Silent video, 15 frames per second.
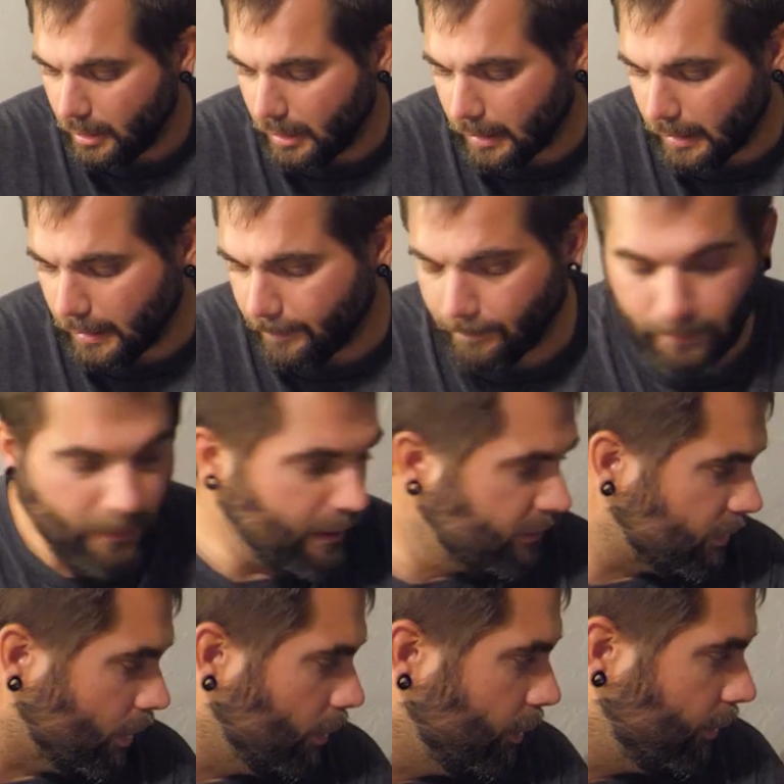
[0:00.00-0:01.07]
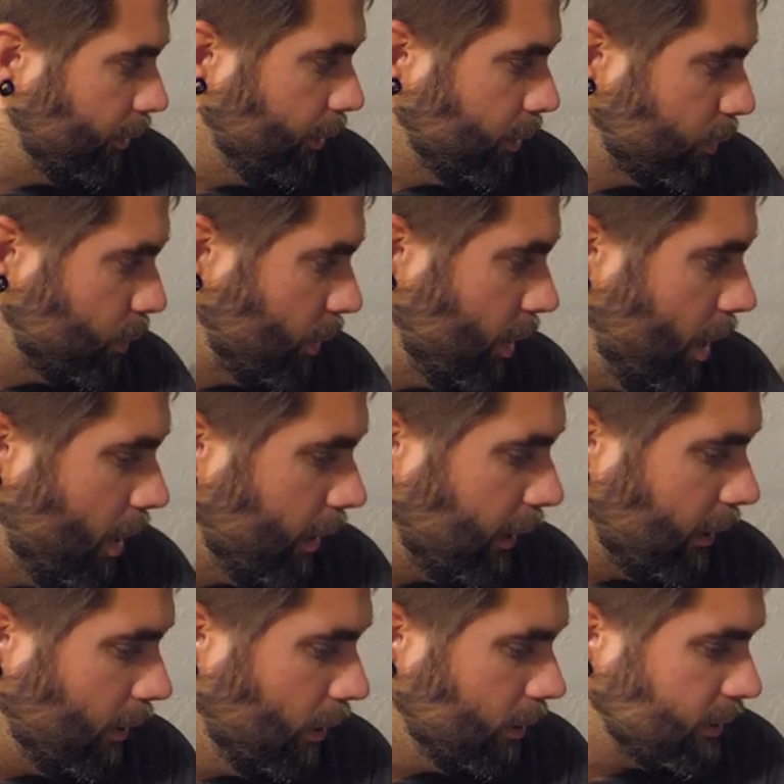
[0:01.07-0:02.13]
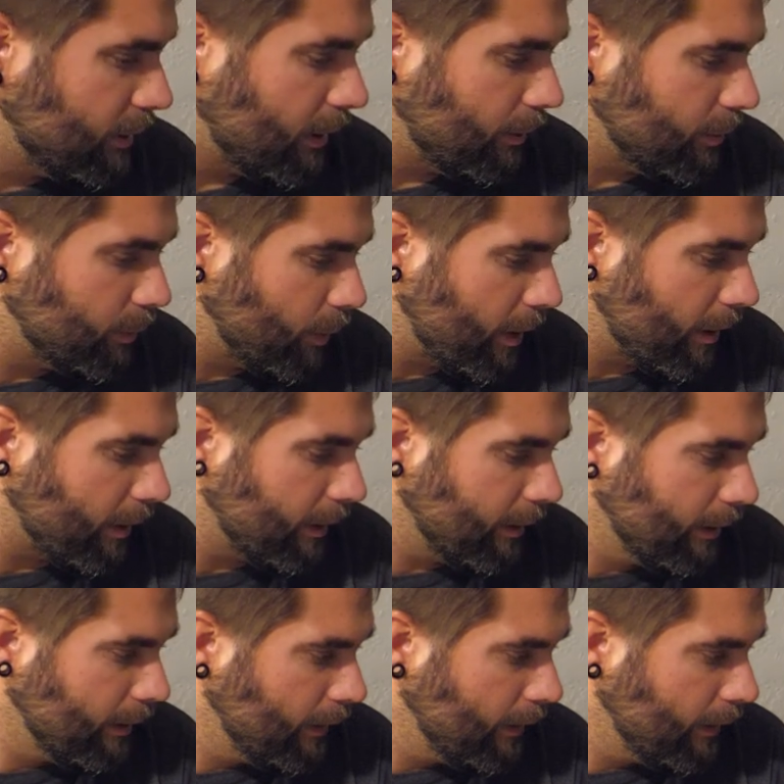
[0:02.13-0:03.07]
Um, so those were the hunting clothes that I was wearing.